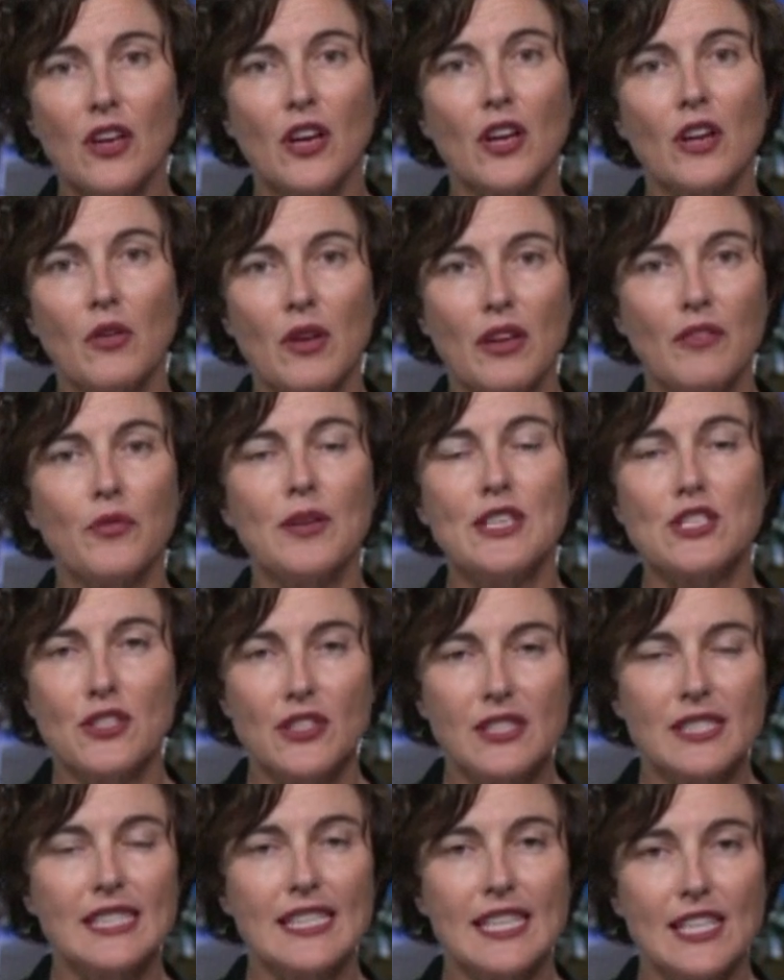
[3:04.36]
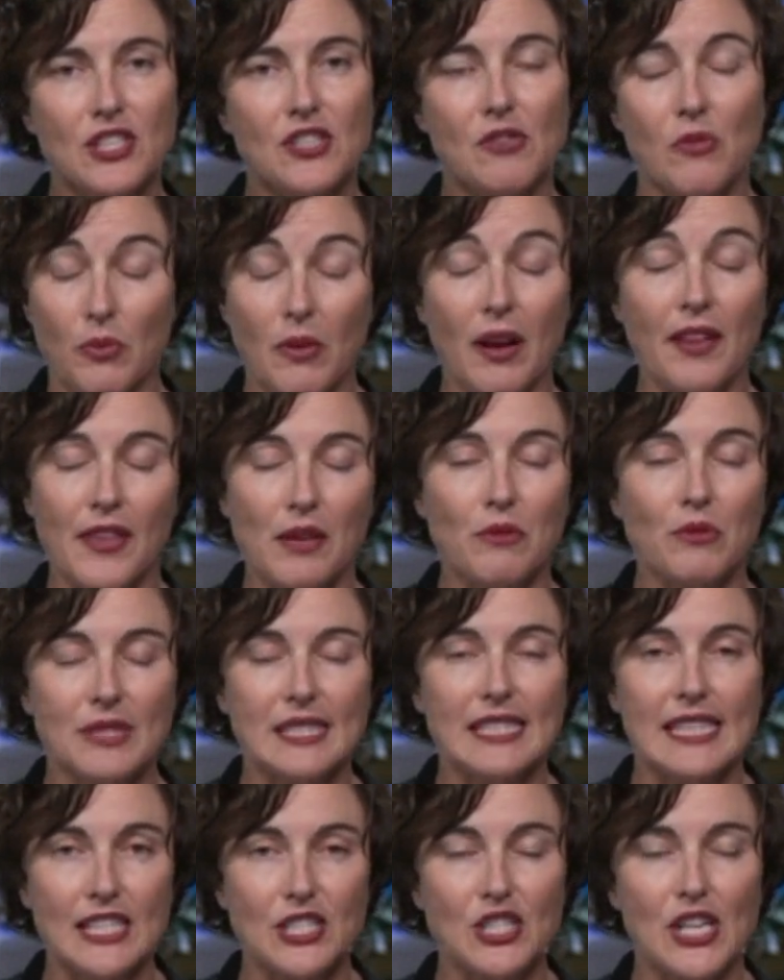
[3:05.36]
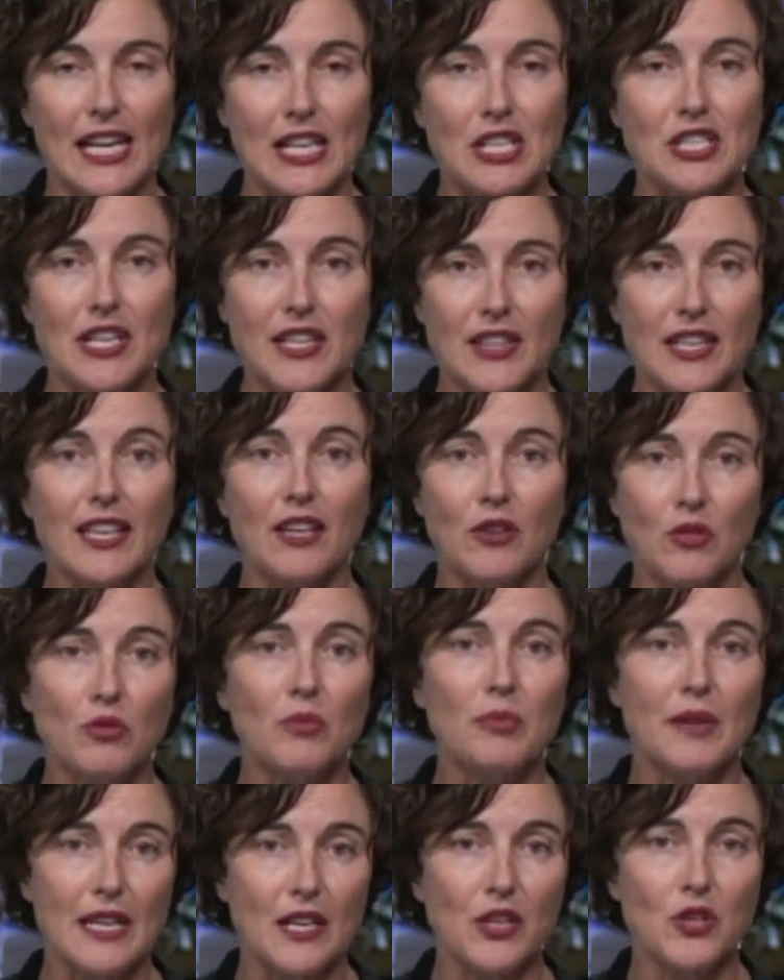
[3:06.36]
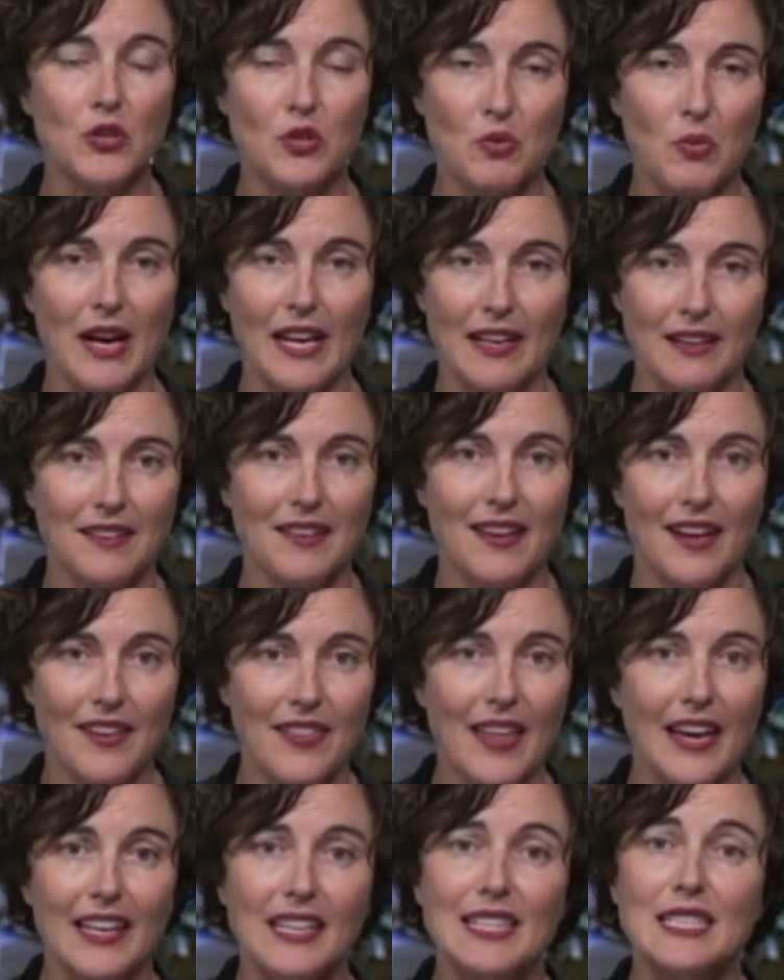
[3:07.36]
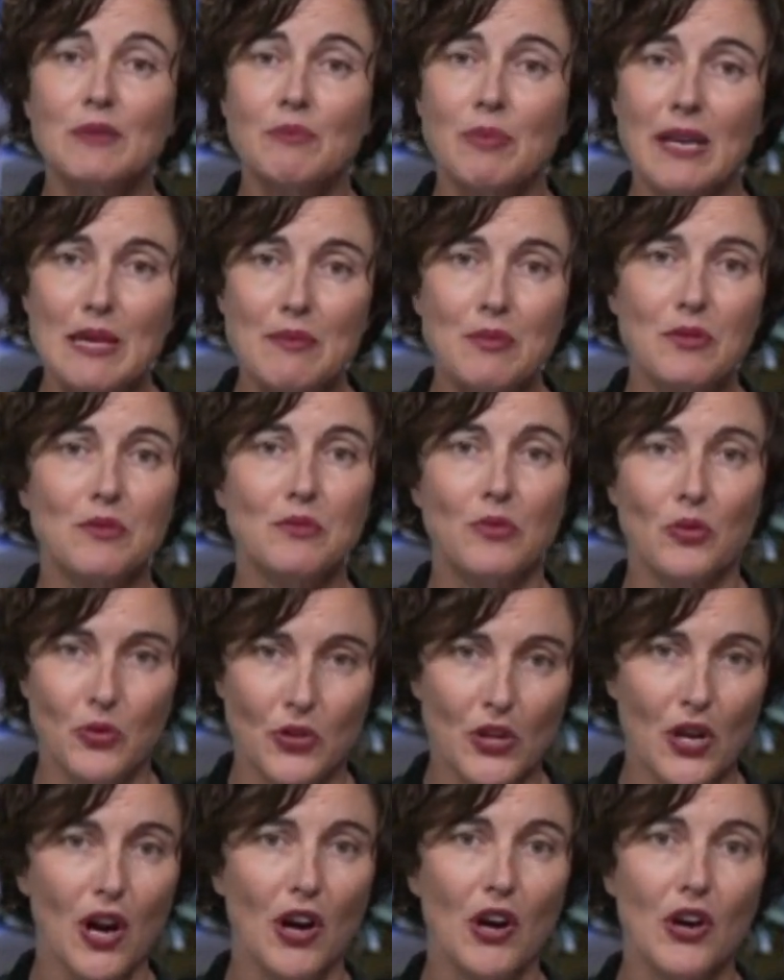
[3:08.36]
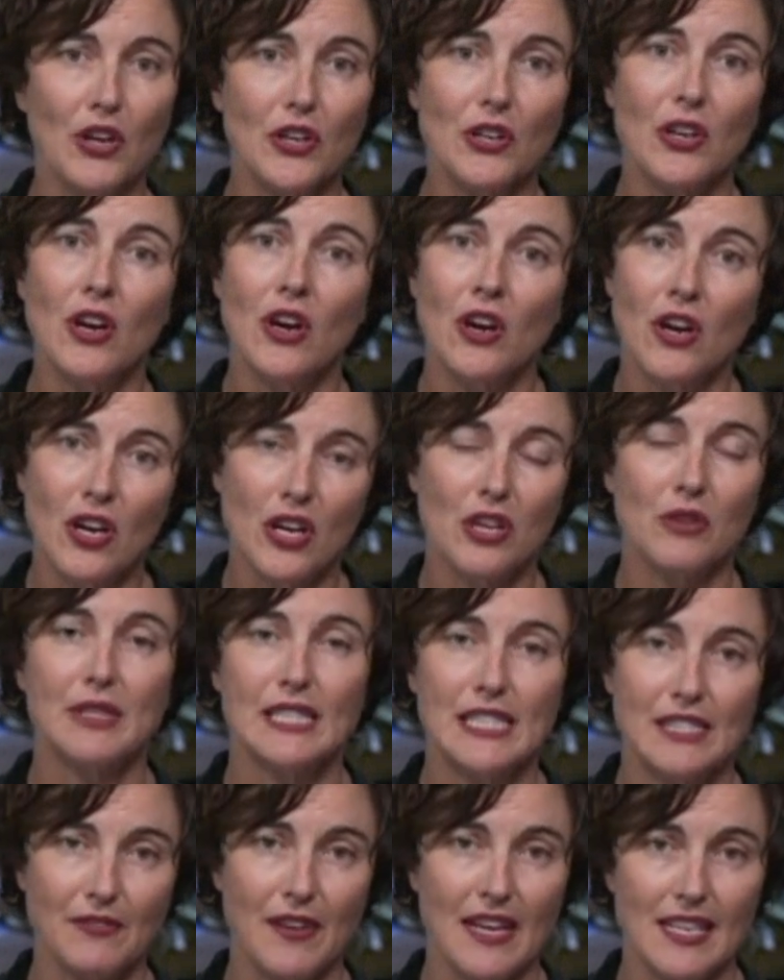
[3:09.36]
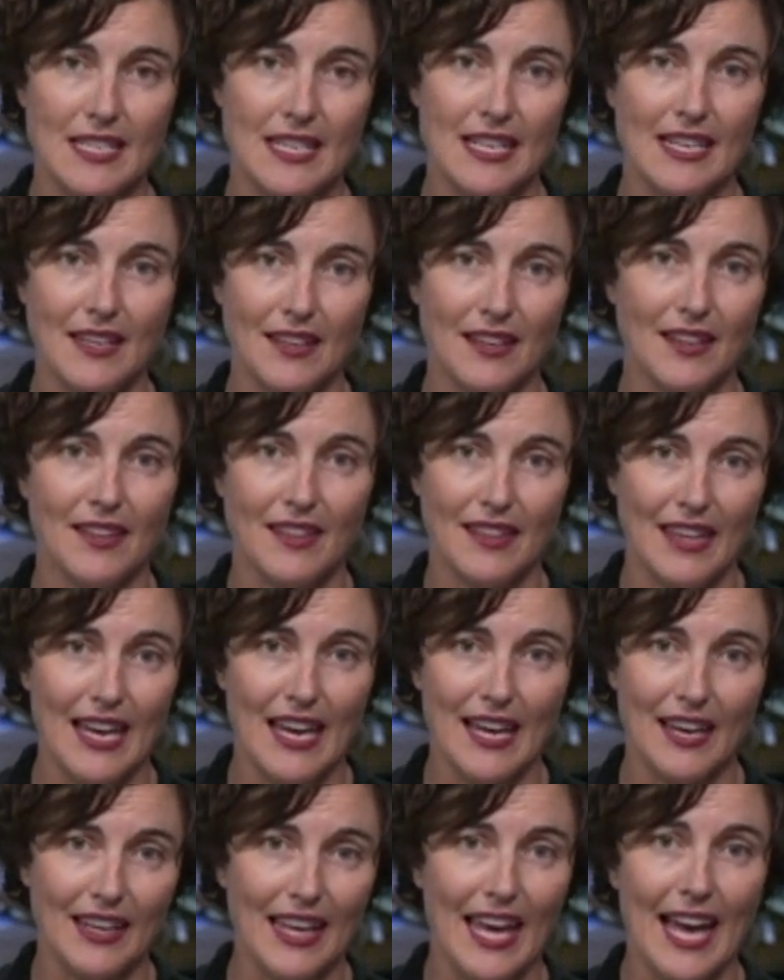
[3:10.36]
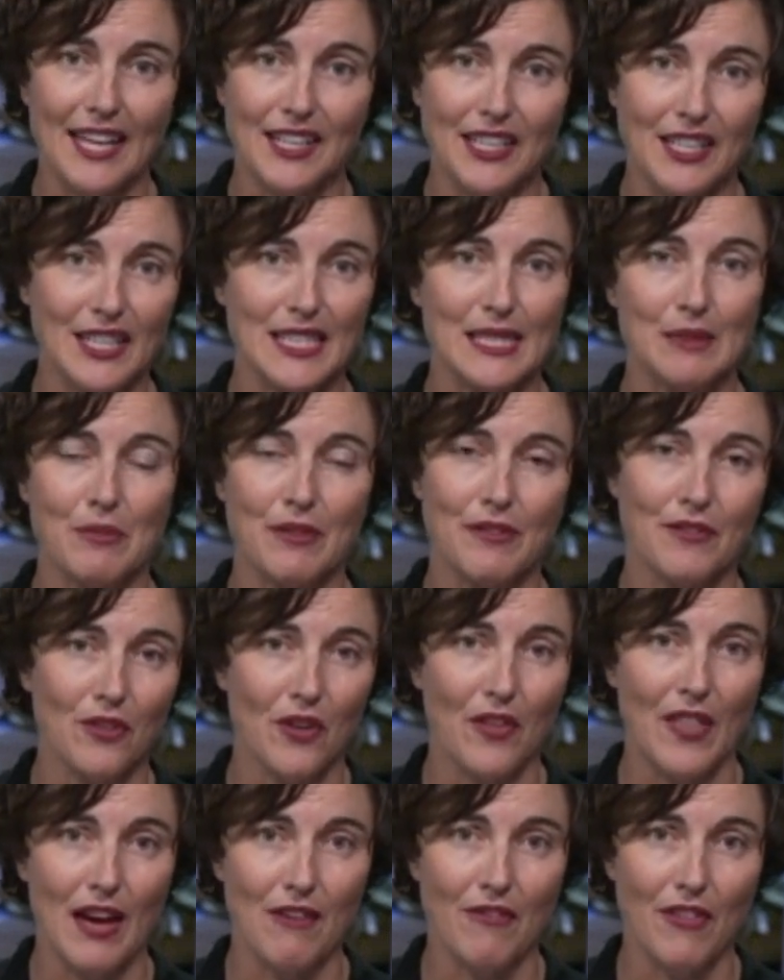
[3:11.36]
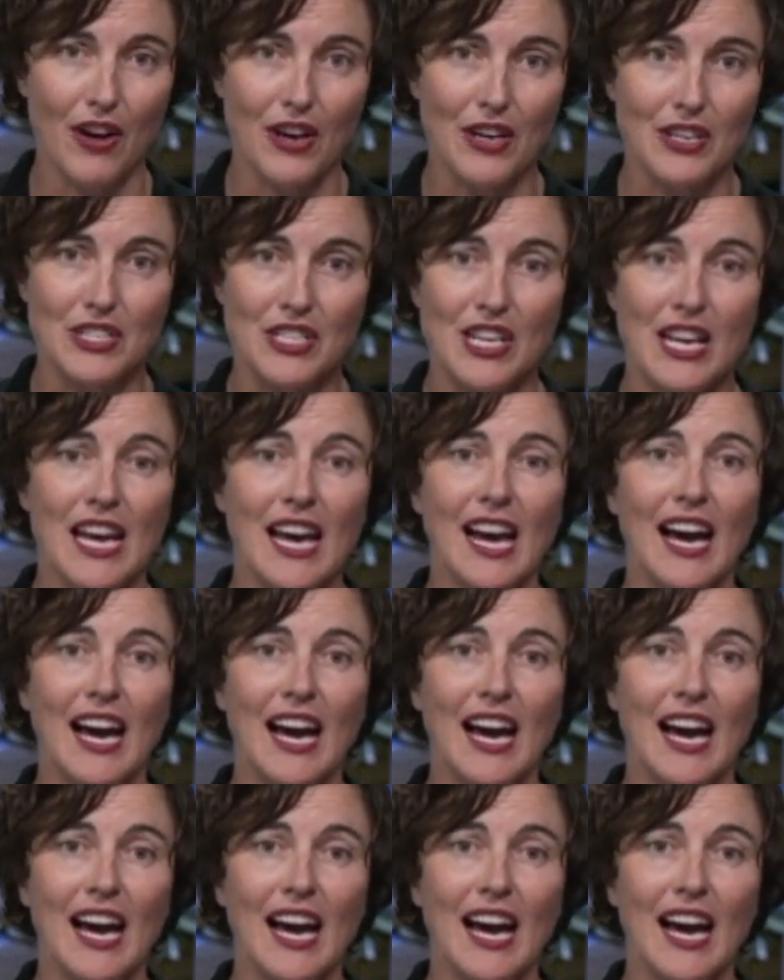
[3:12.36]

that if we do see it, I think we'll see a change, and I think it will be a good one. And that is, people will know who is funding their candidates before they vote.